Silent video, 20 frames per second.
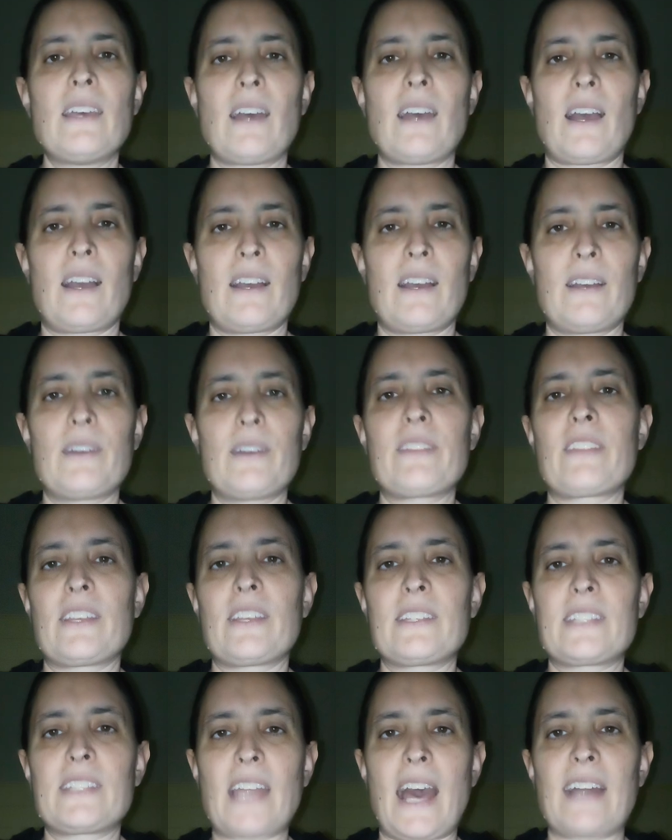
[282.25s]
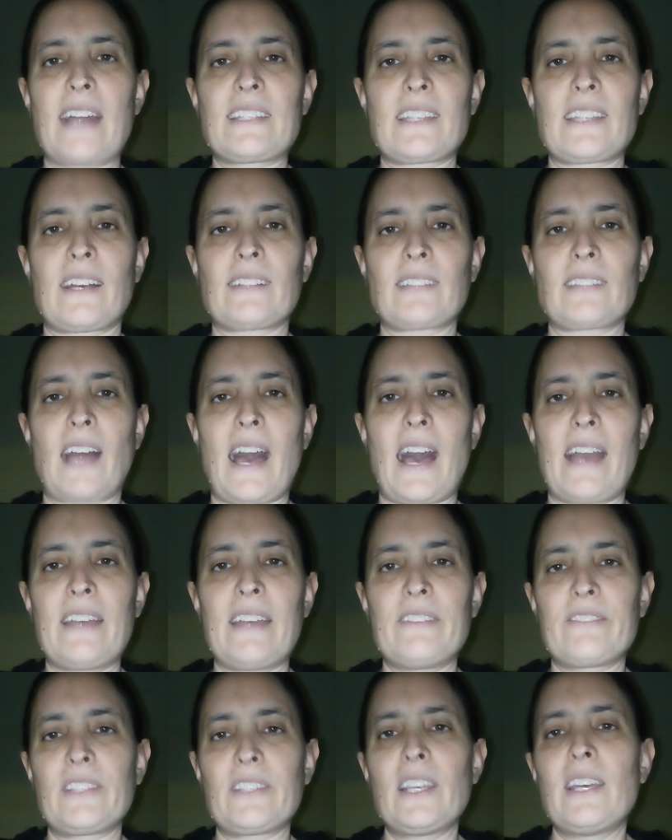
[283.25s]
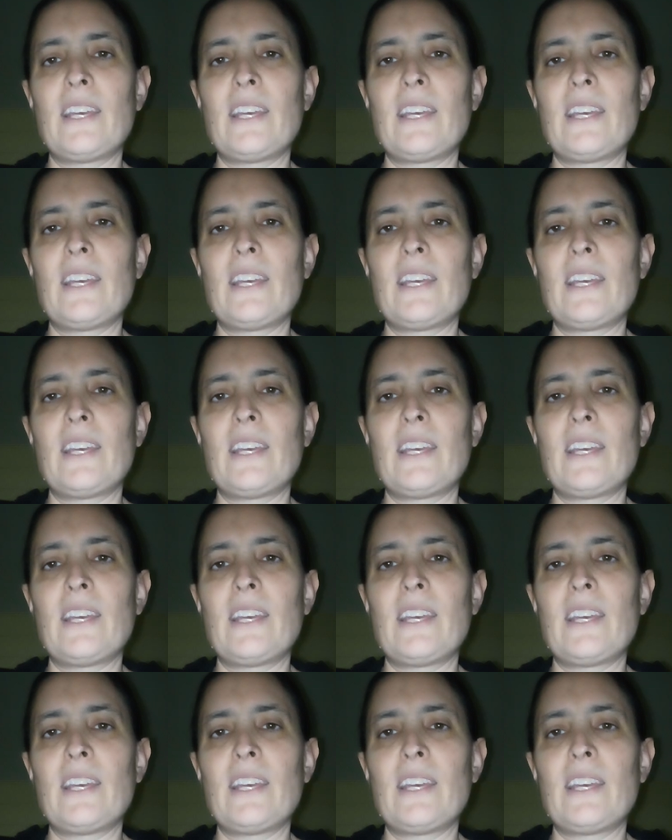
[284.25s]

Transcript: the debt alive.